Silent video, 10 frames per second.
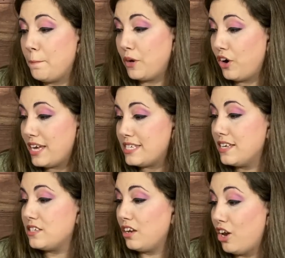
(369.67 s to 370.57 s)
pear
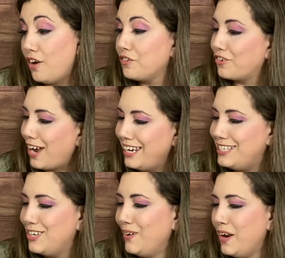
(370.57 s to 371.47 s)
essence, love,
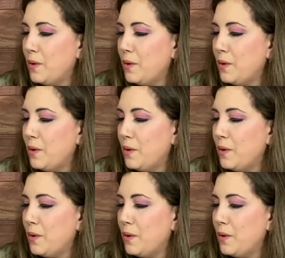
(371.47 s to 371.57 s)
gratitude,